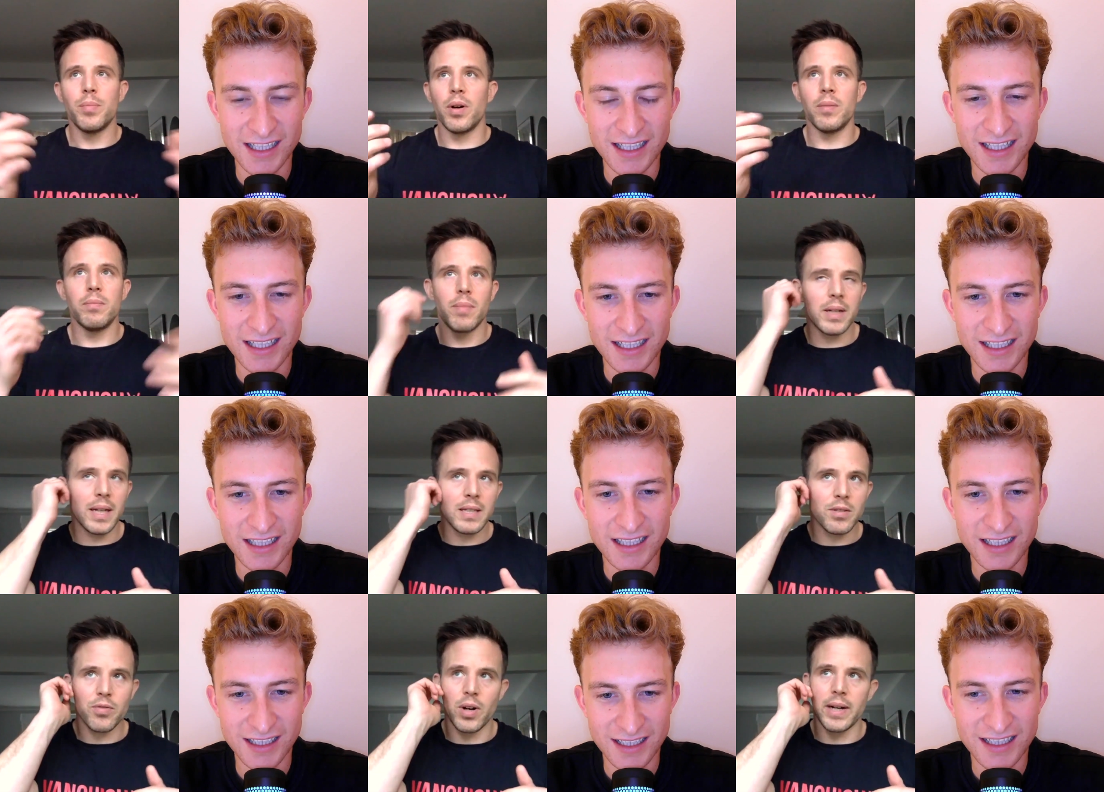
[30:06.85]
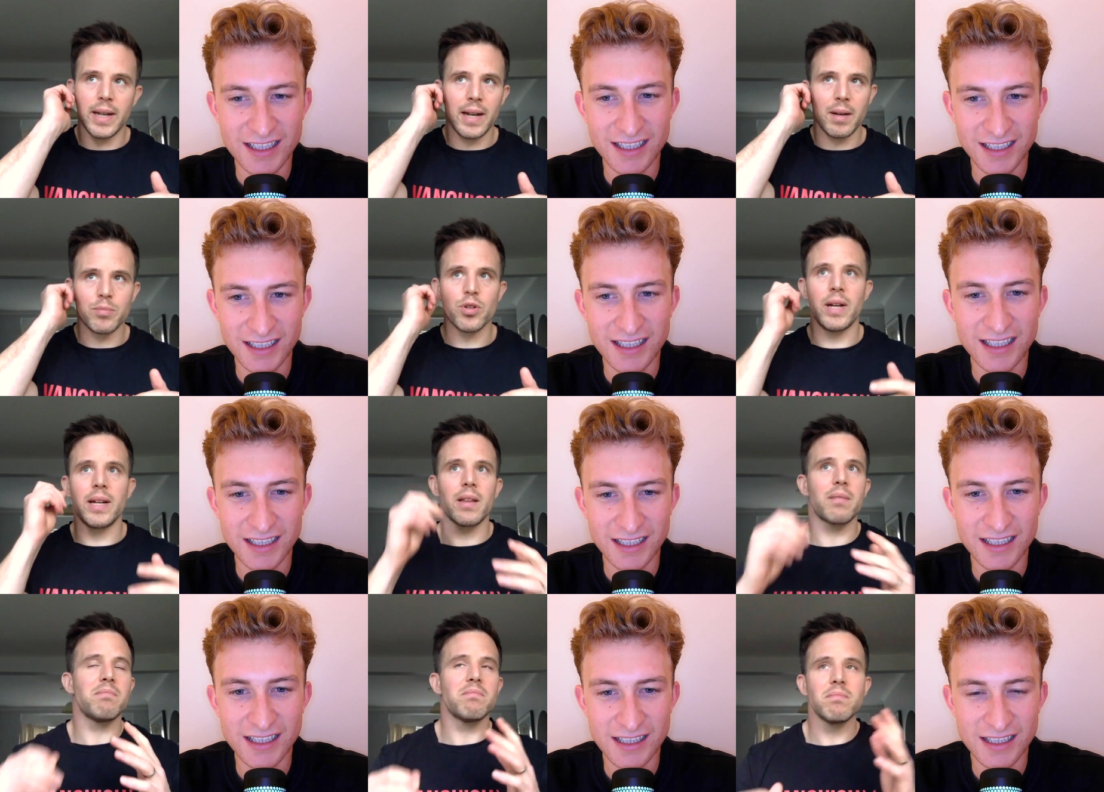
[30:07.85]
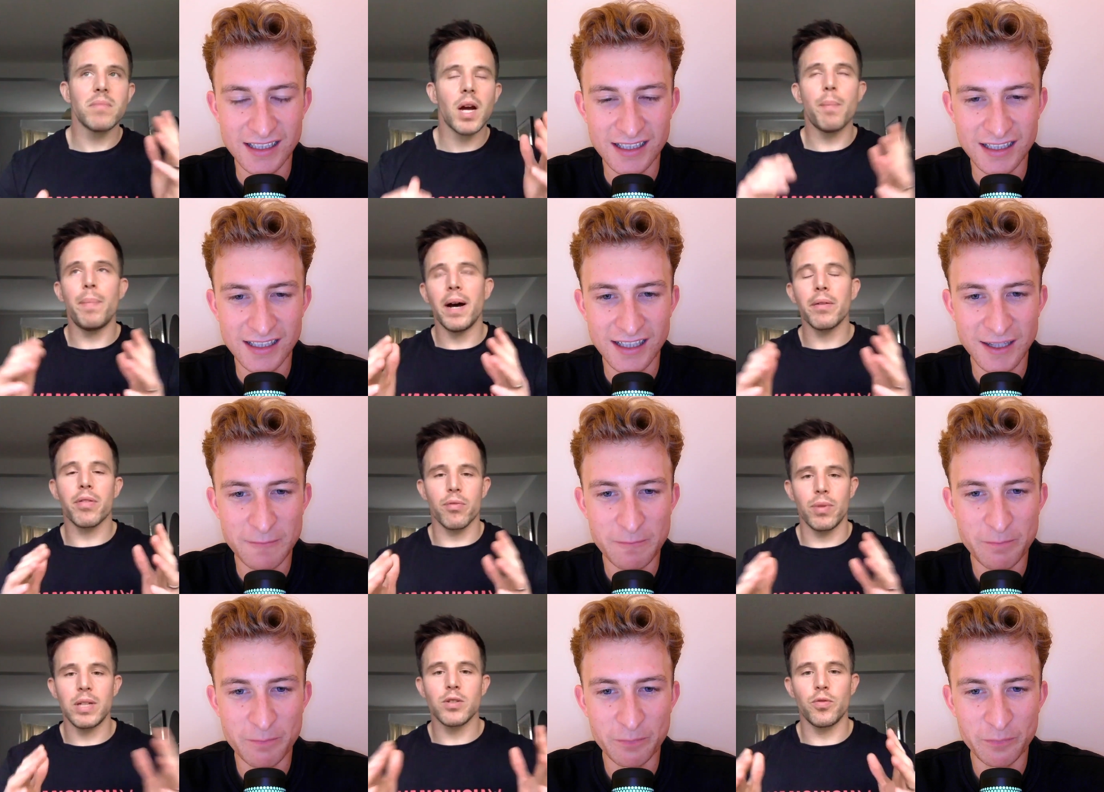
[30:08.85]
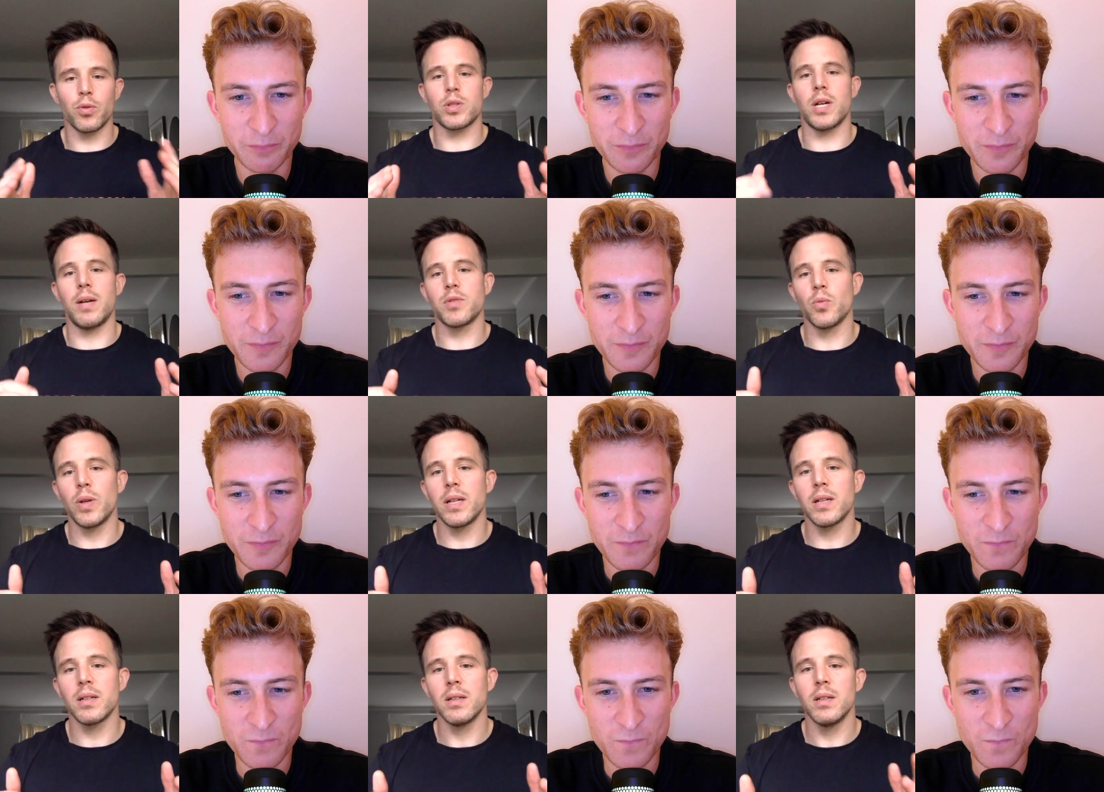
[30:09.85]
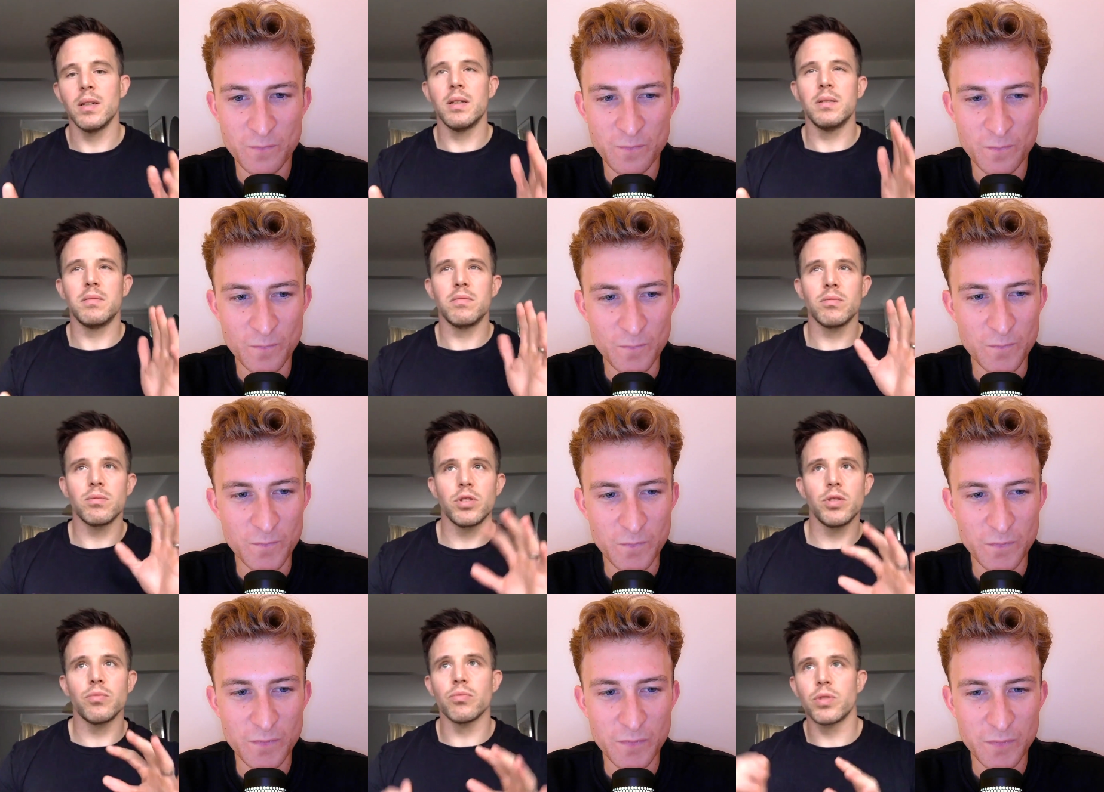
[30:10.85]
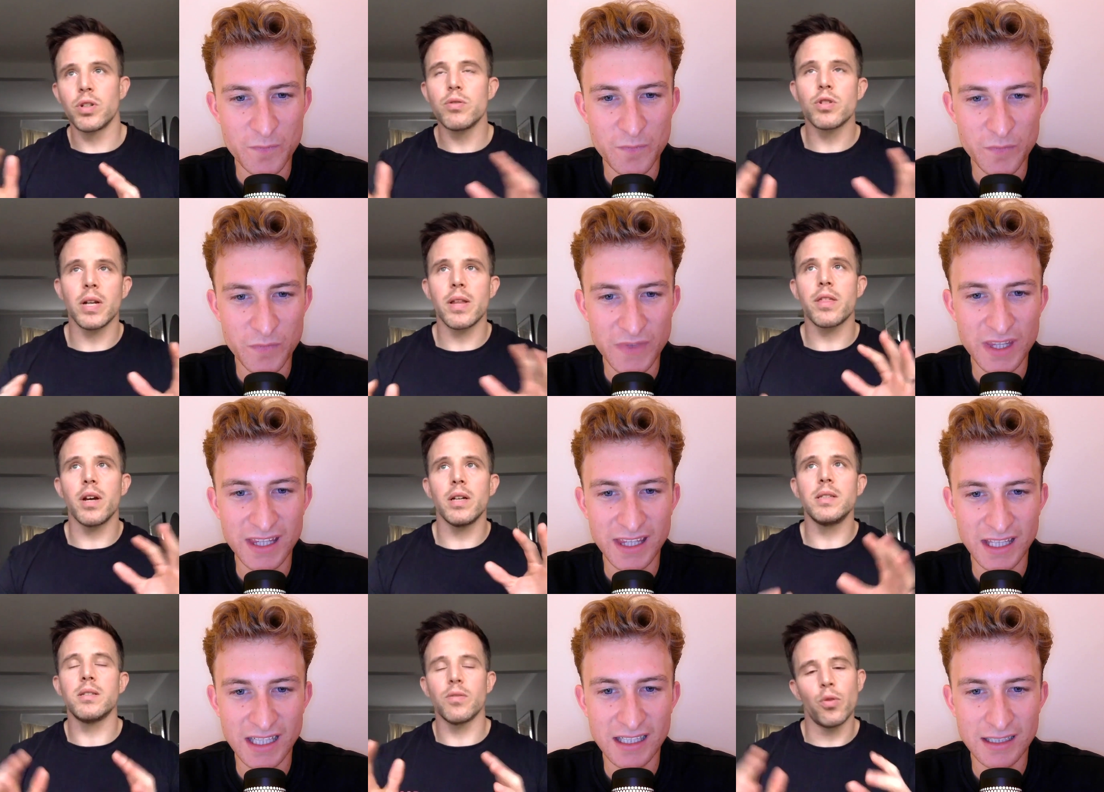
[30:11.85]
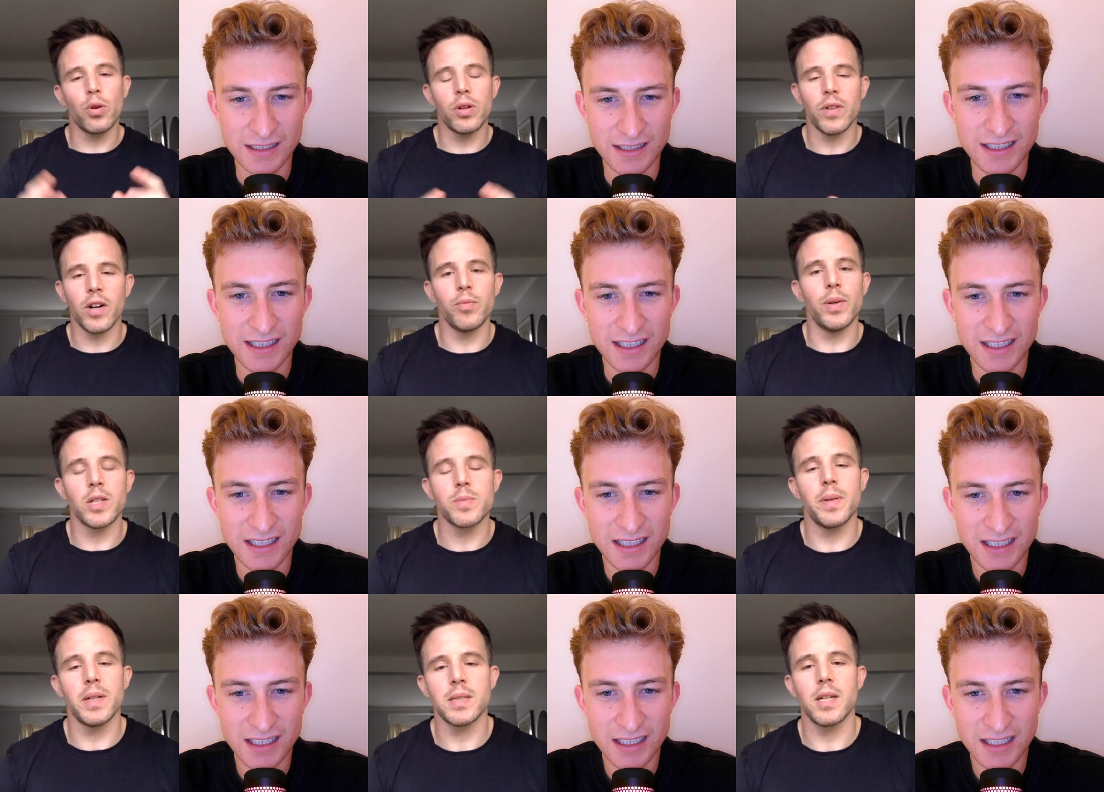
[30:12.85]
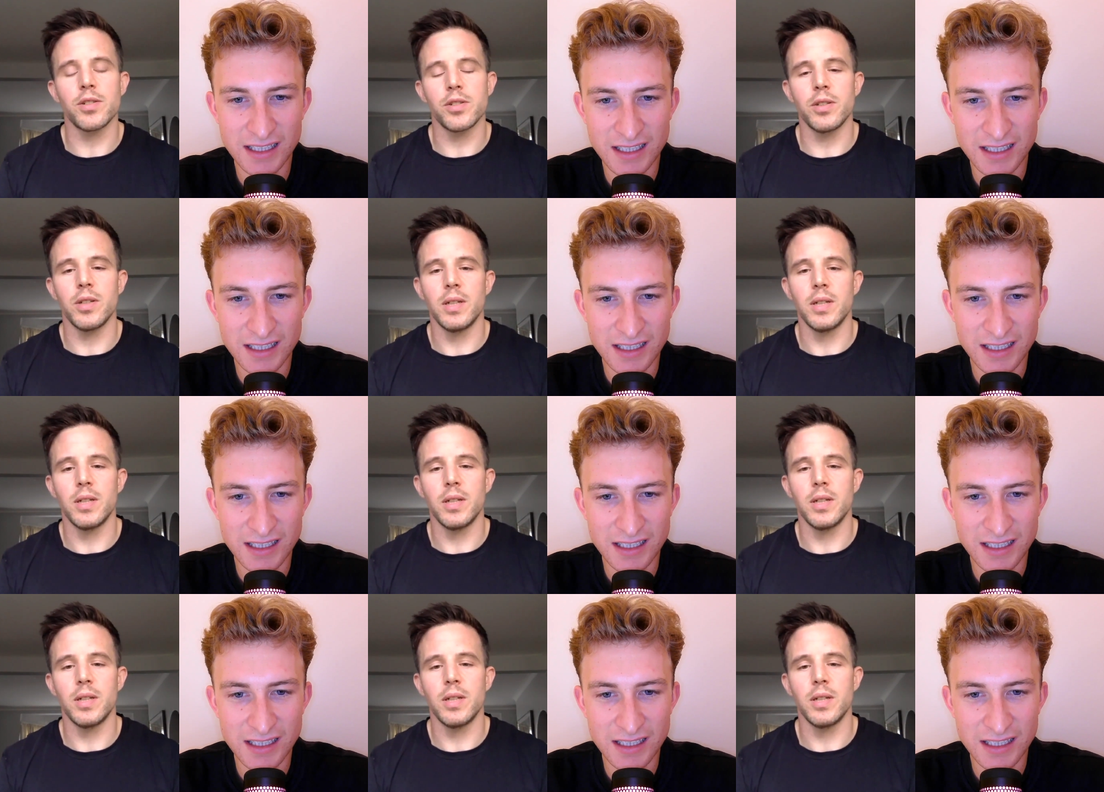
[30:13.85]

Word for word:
Speaker 1: But Monday to Friday, I'm training about three to four times a week, usually 30 to 45 minutes per session.